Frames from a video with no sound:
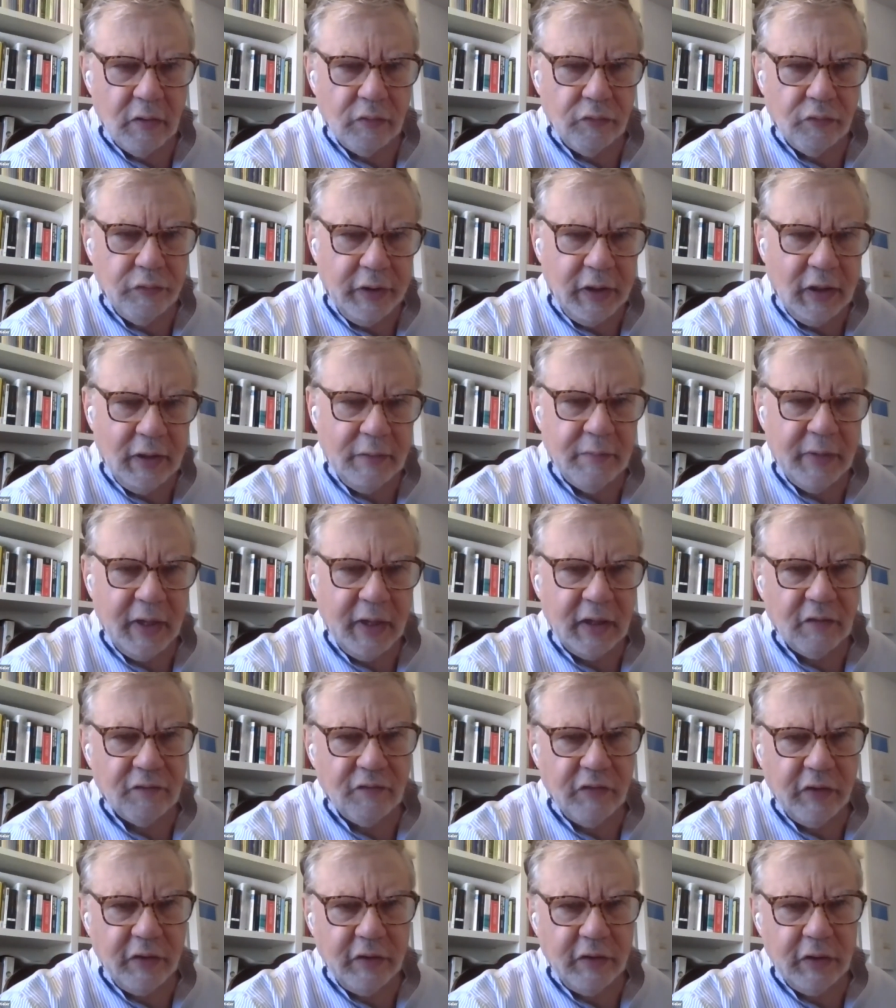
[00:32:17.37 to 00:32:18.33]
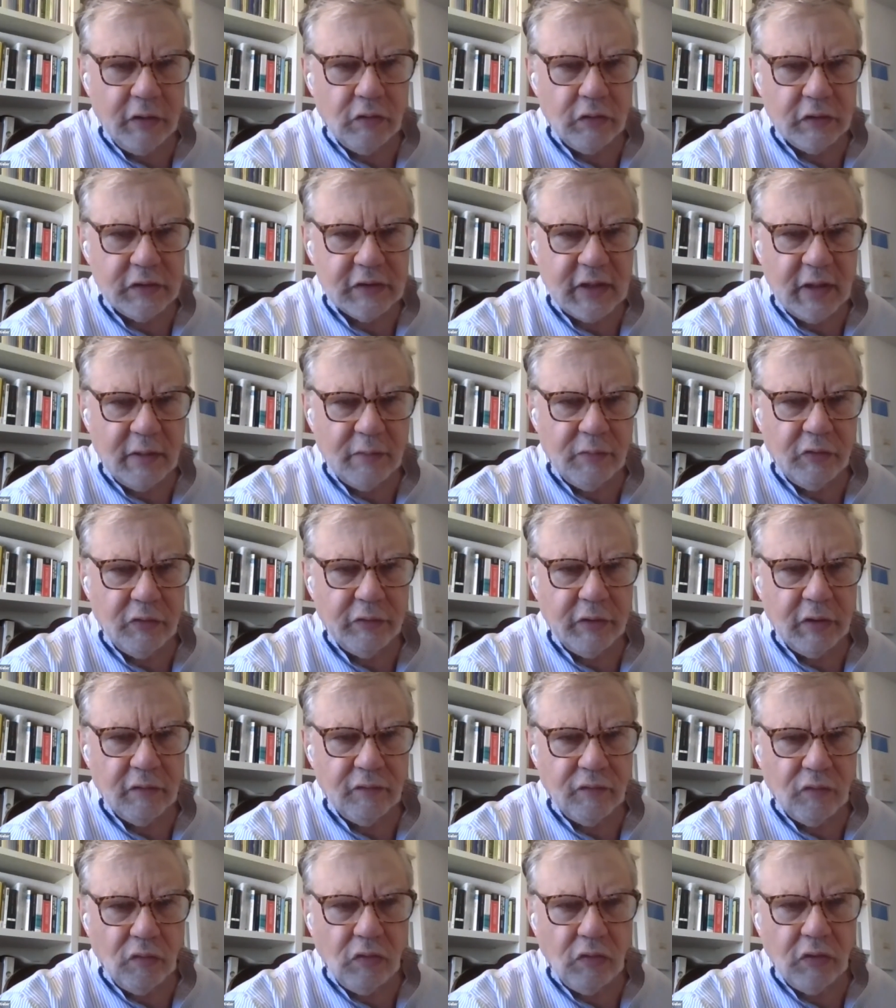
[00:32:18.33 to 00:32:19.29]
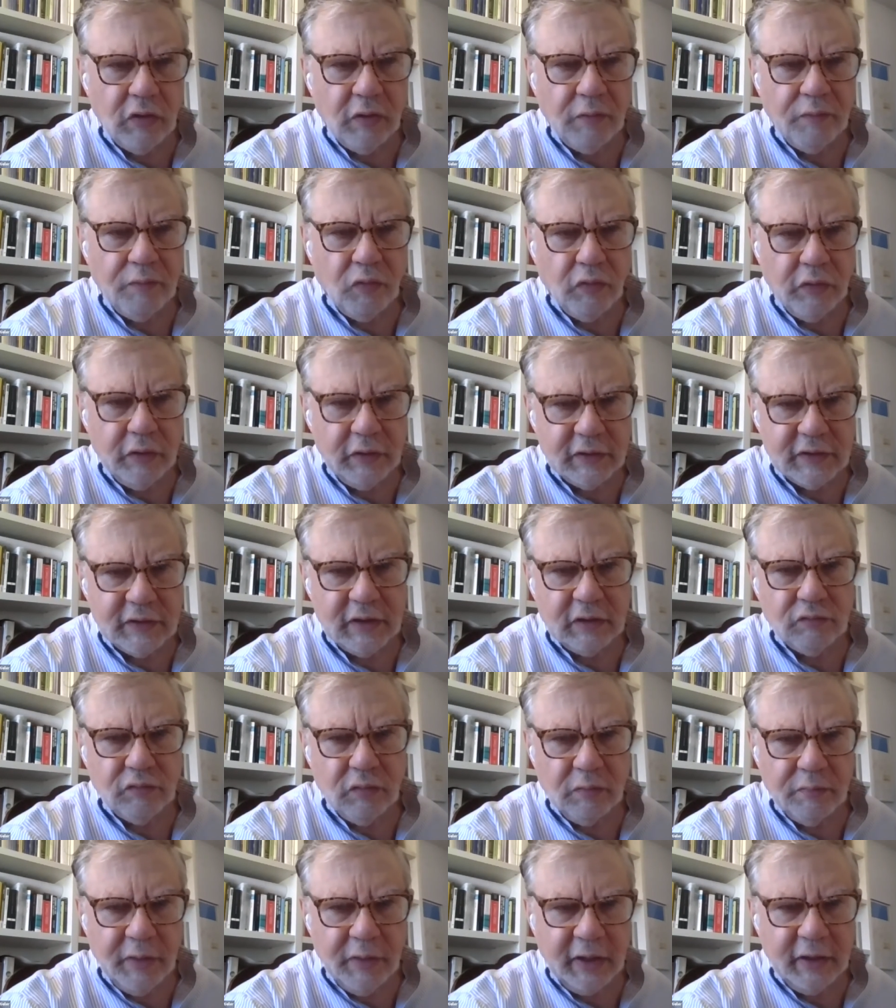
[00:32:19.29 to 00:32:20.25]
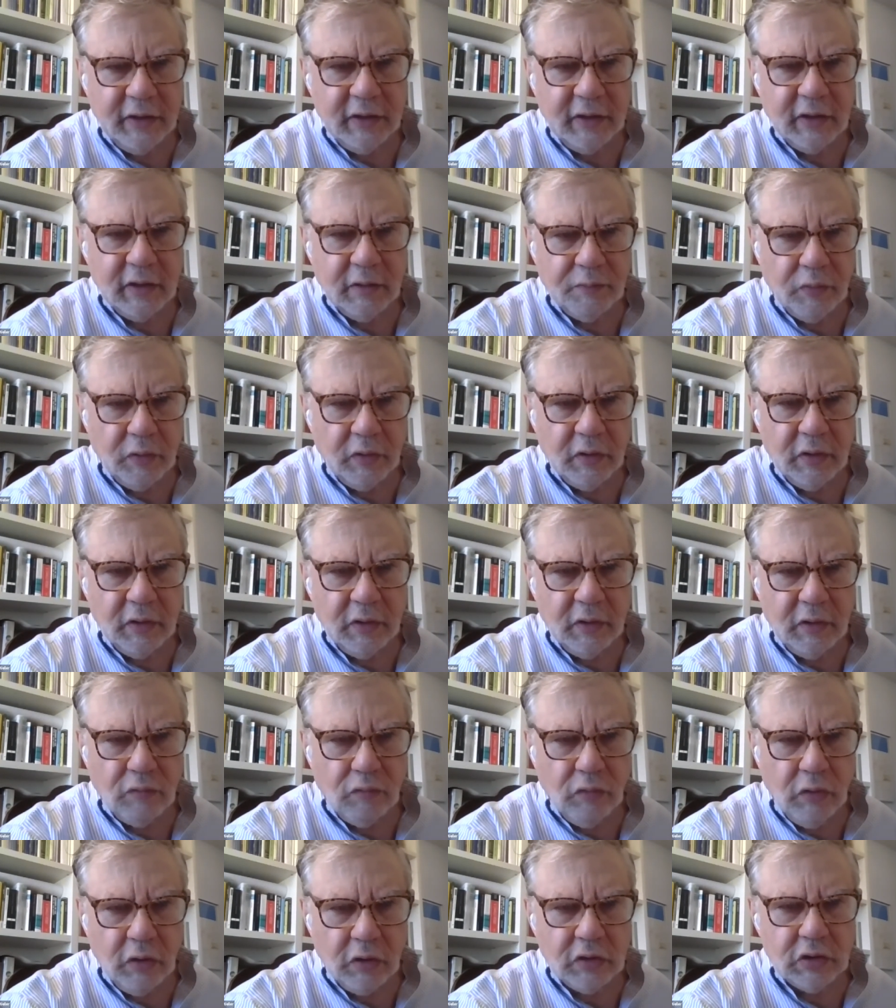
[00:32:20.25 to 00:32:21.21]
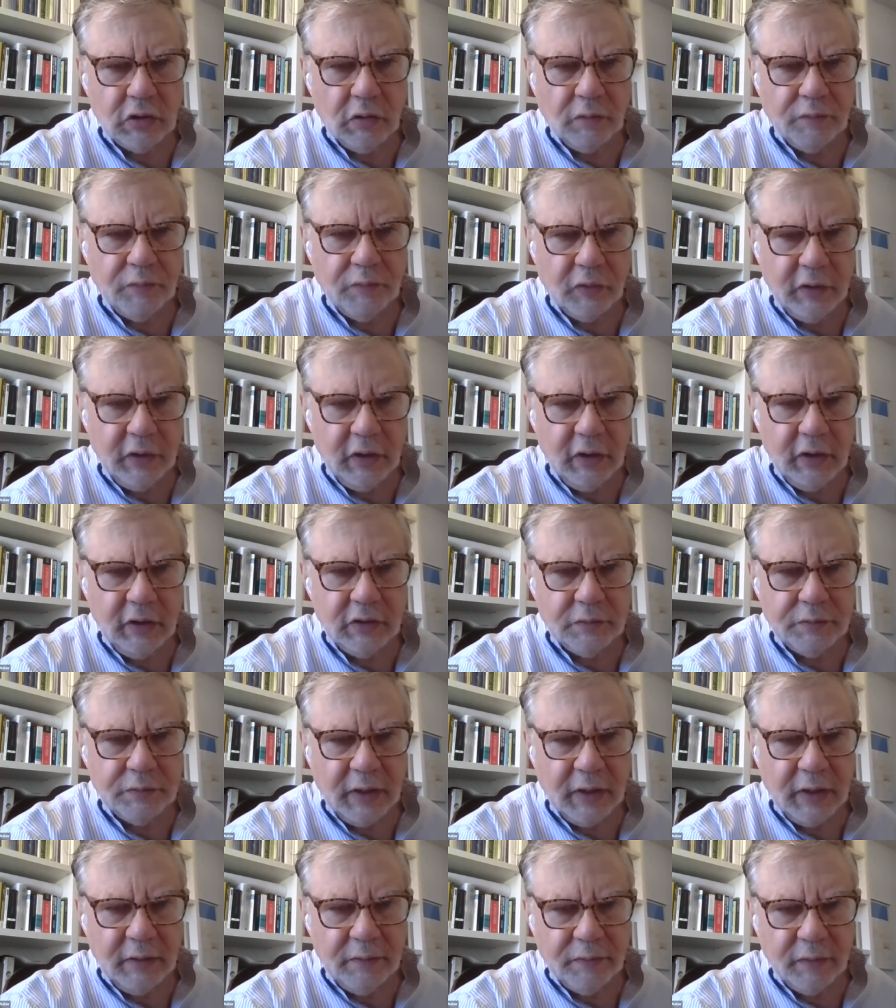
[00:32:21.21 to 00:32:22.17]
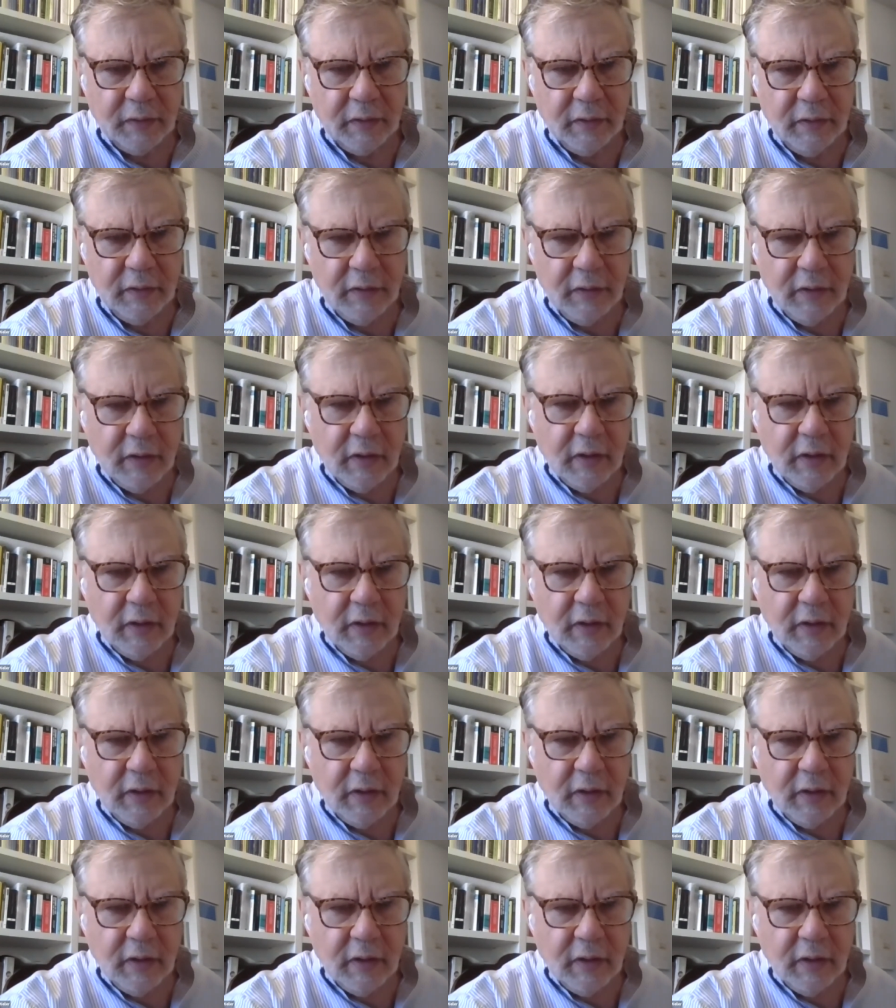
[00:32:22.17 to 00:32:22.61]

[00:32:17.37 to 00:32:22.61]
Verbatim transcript: really make a very good summary of all the points that were made in the, in the workshop on each paper.